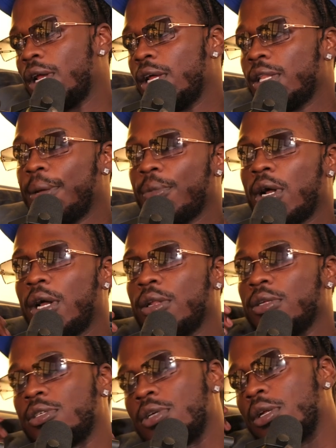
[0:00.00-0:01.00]
Like them kind
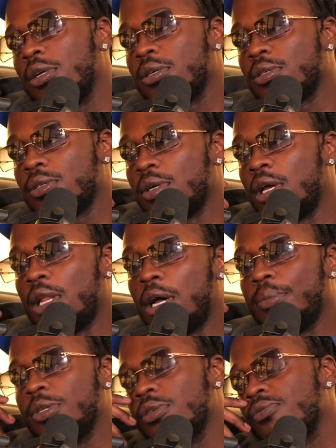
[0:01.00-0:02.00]
of sonics
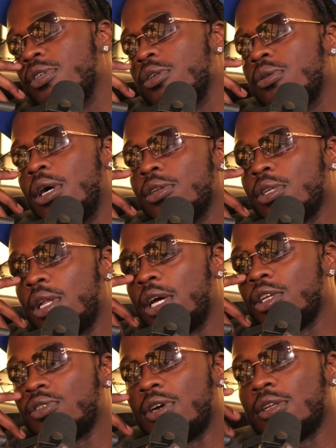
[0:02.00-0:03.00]
allow me to really know how to
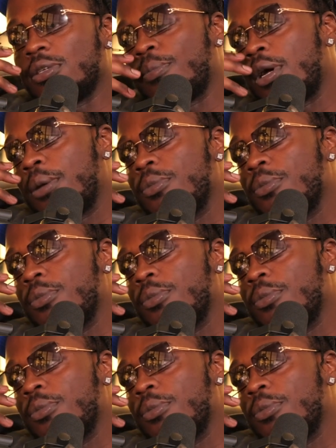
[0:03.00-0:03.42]
like transpire